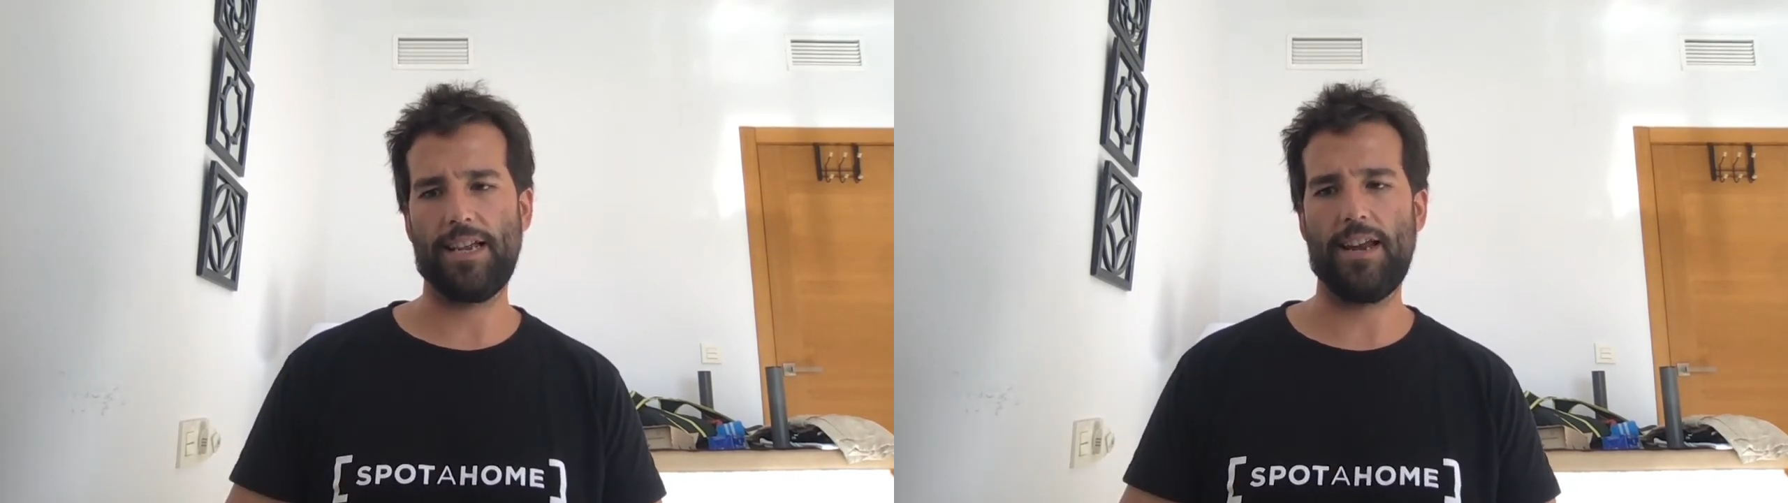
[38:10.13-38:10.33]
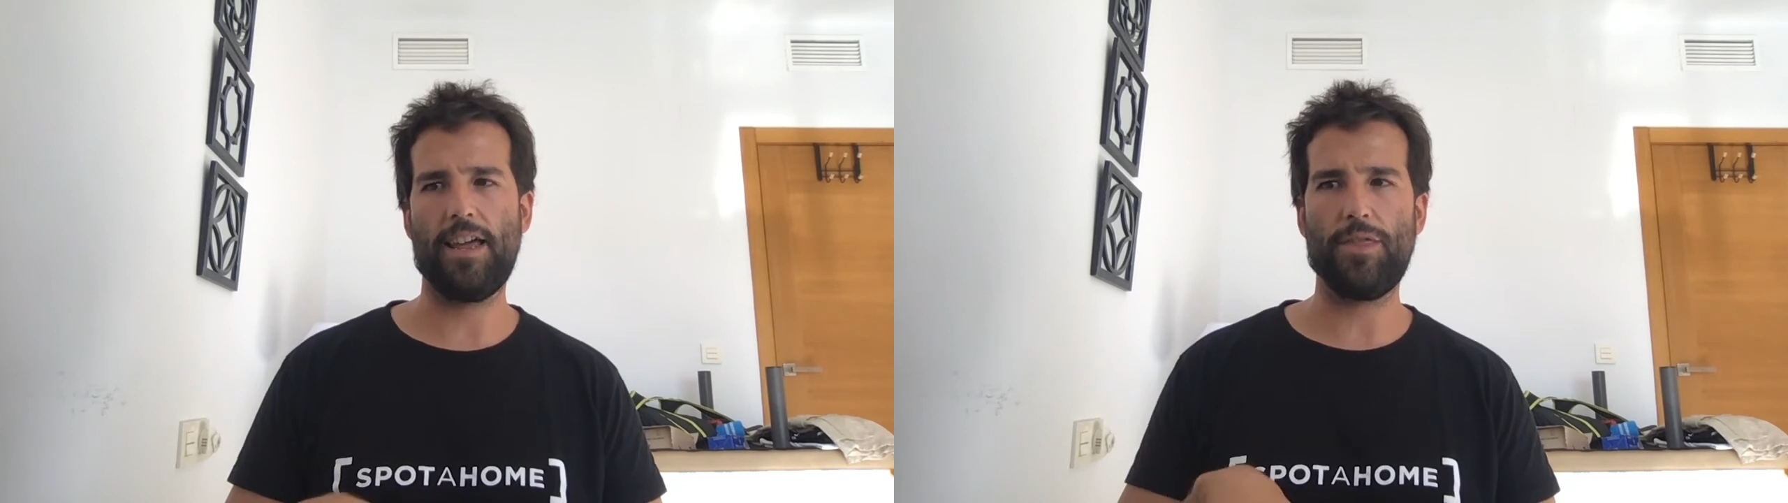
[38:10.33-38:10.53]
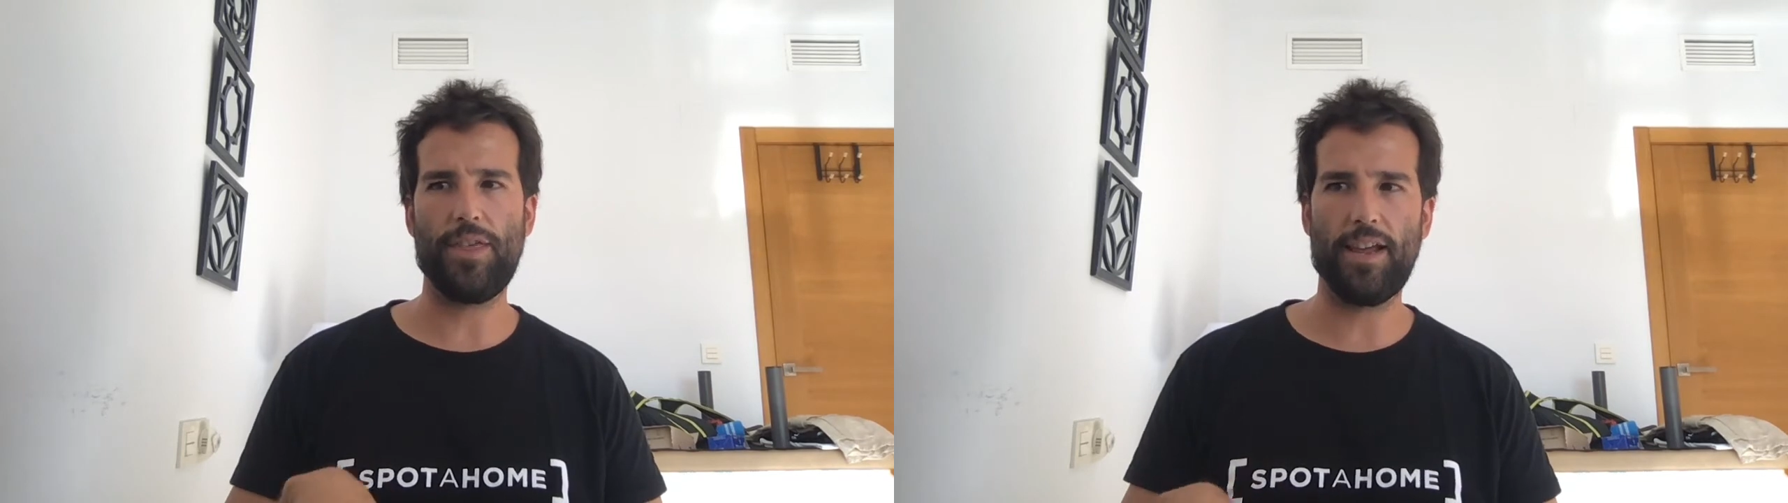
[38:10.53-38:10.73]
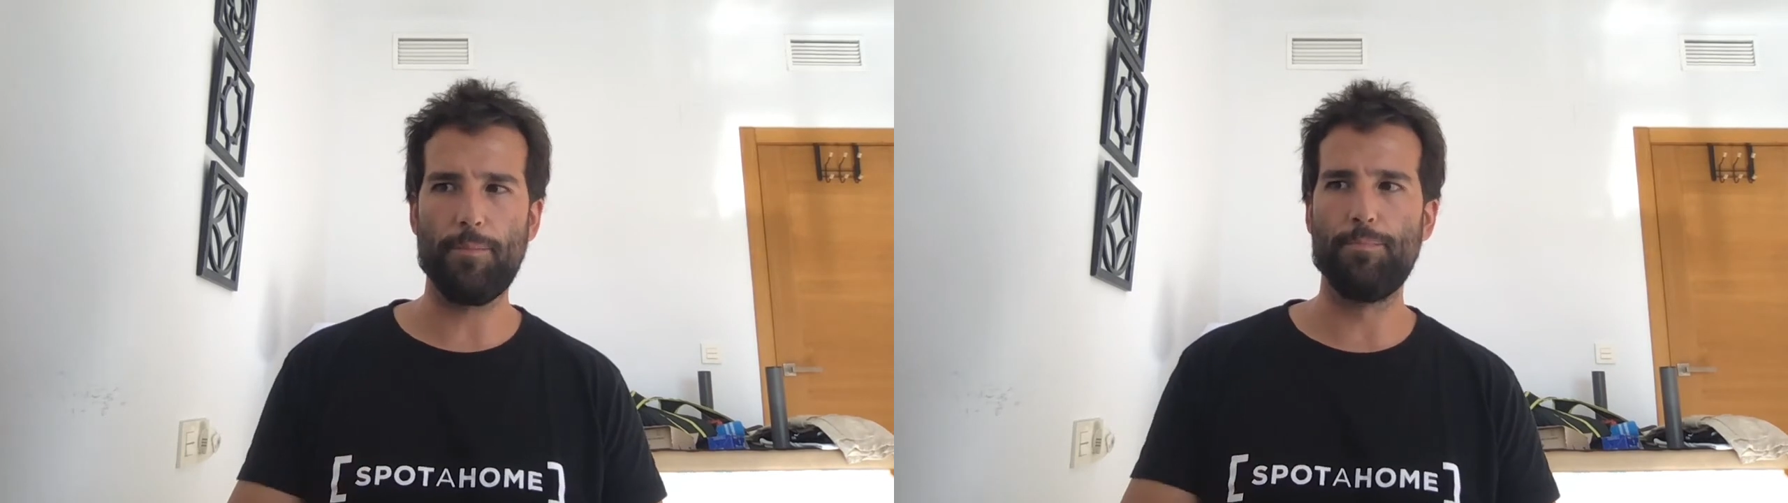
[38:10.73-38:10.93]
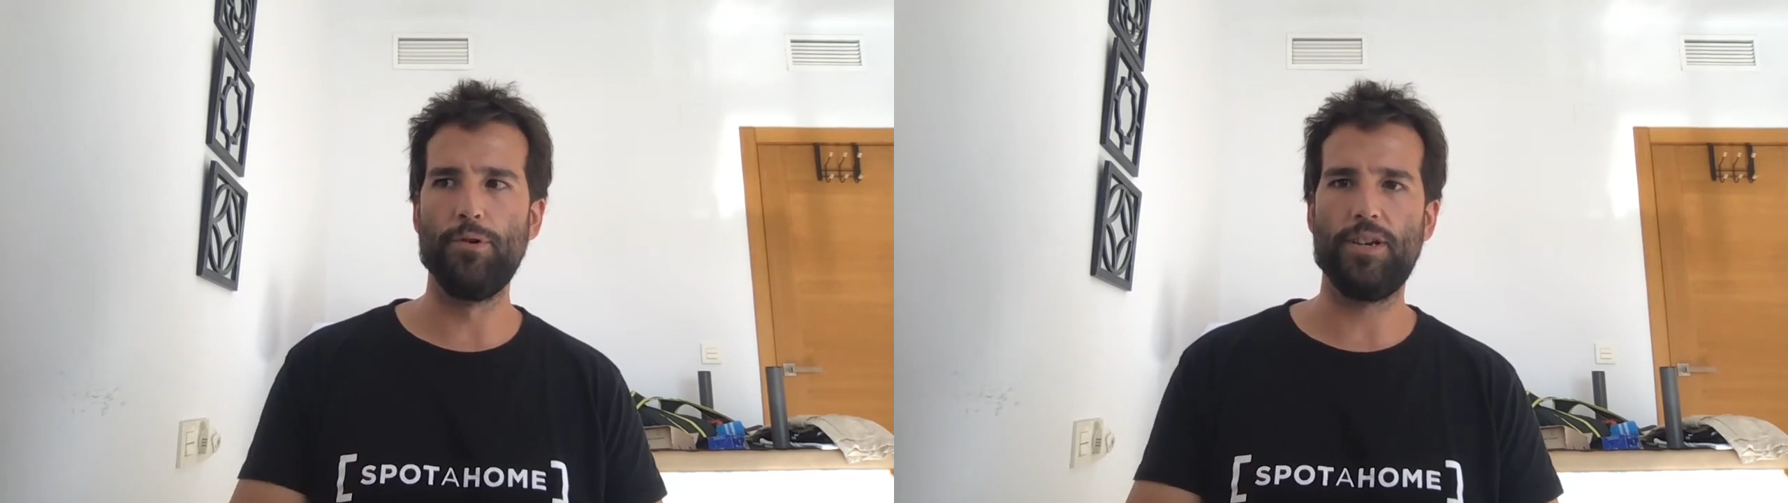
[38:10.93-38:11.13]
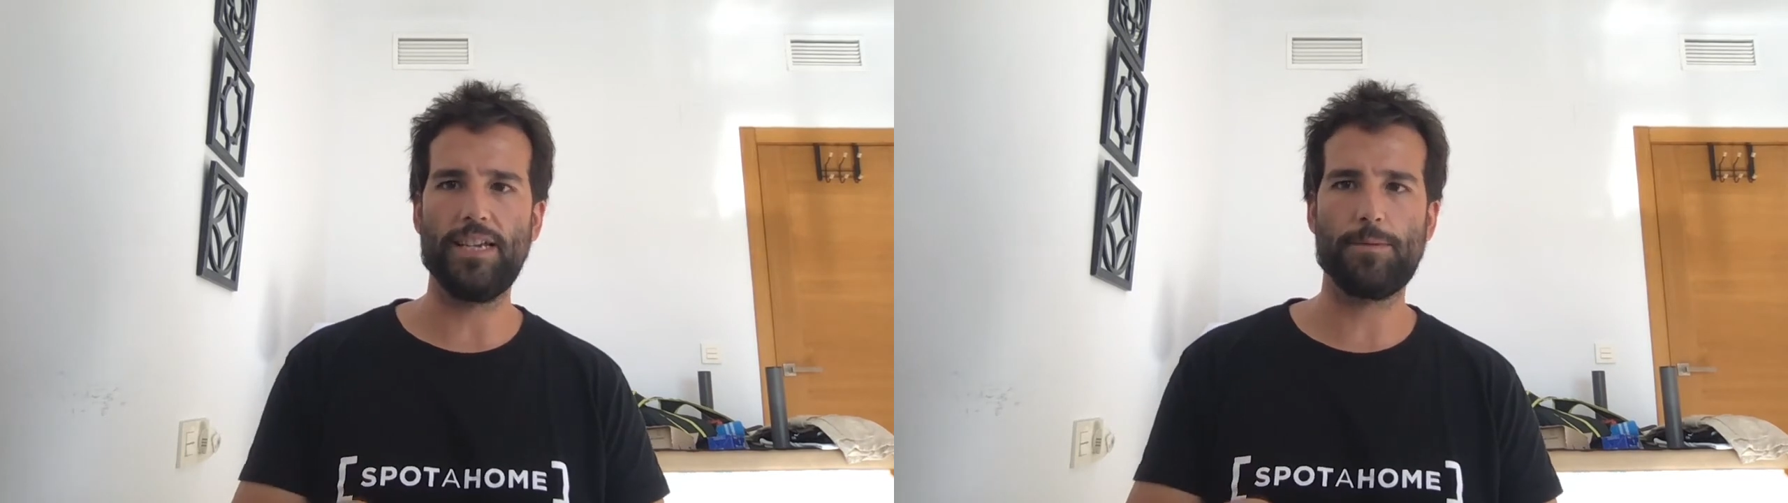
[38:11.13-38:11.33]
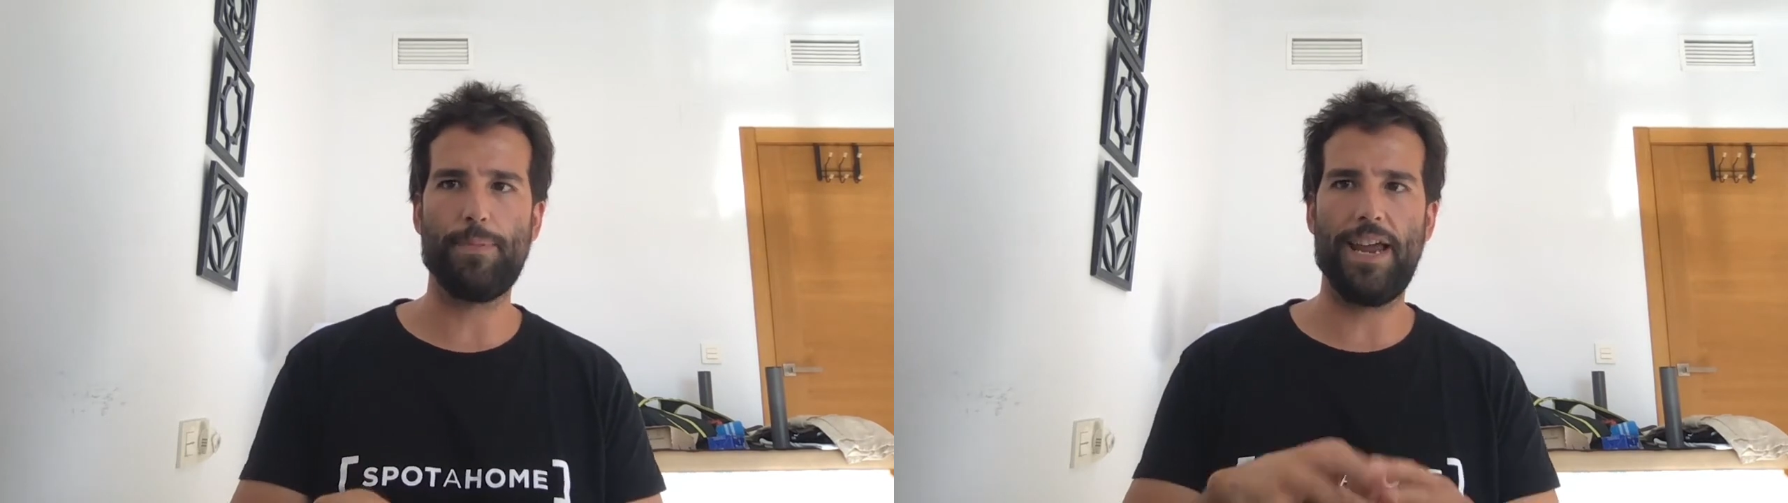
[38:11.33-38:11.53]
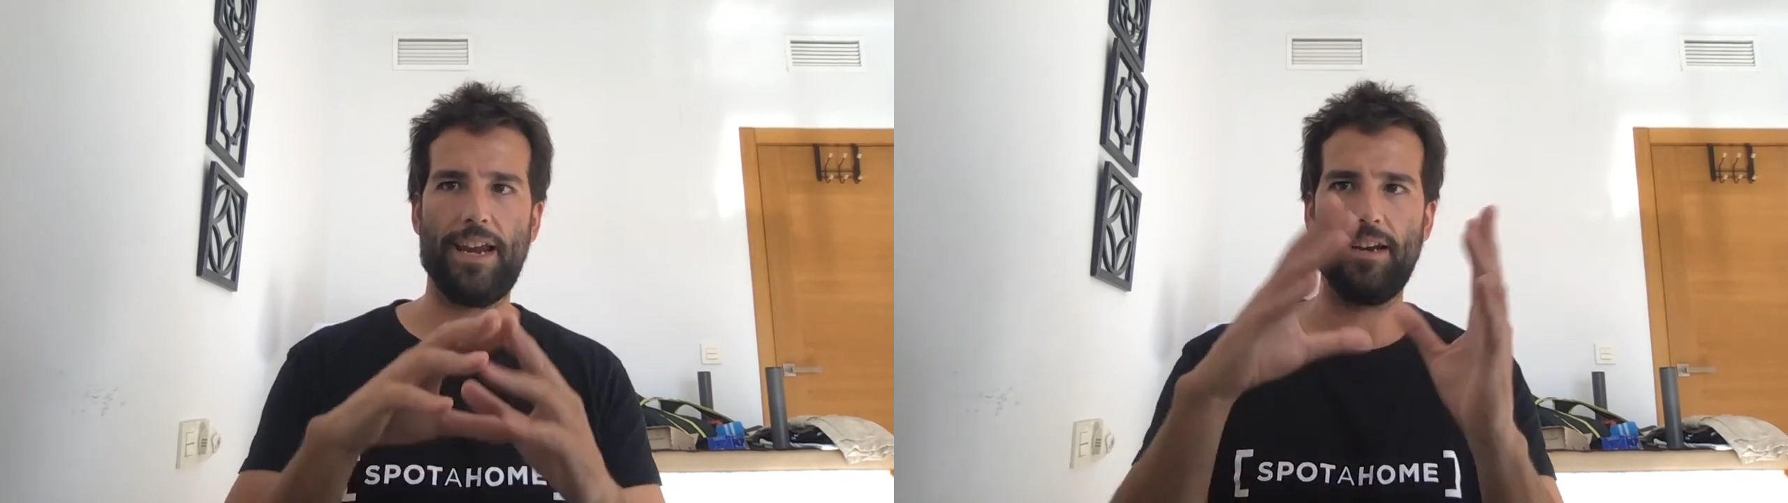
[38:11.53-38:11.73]
and I think it put
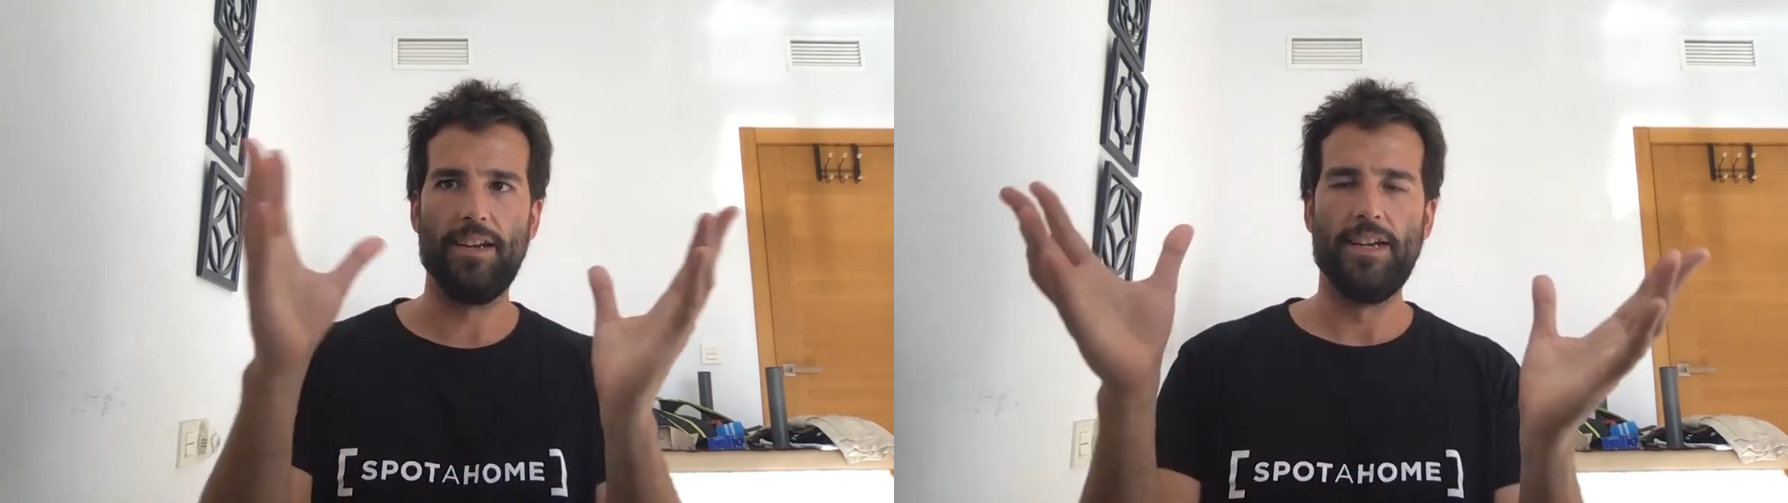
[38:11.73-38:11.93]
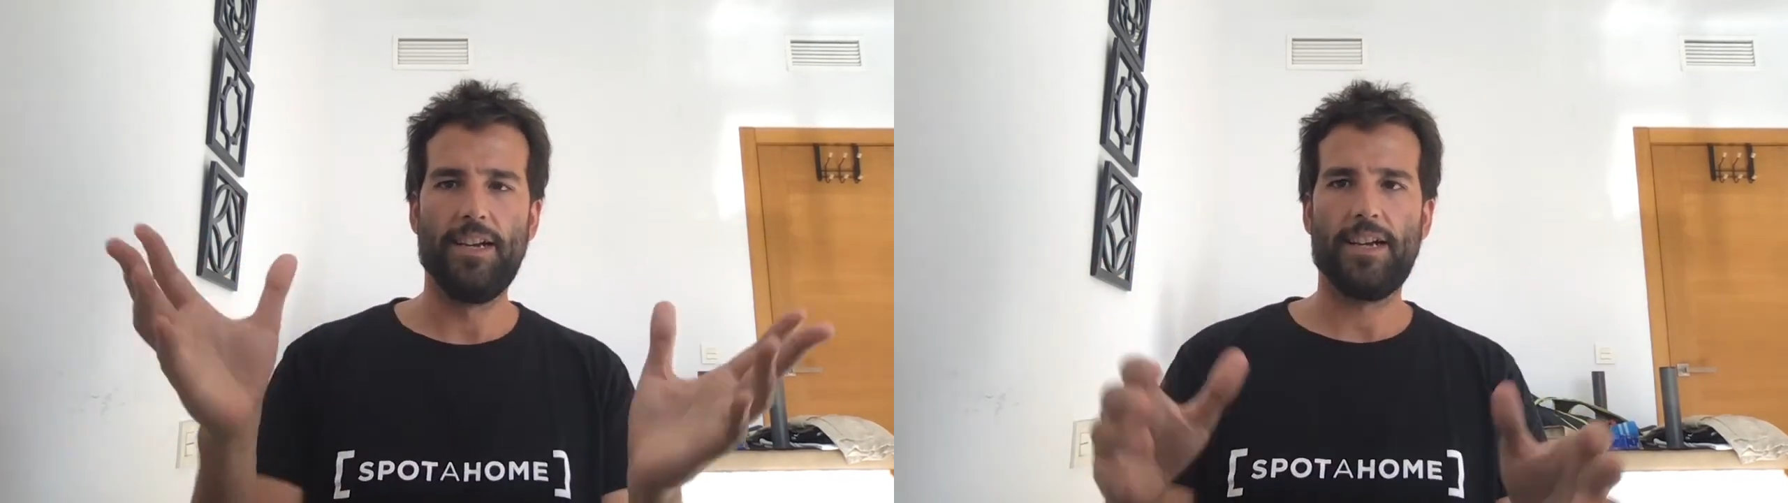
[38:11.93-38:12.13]
Spain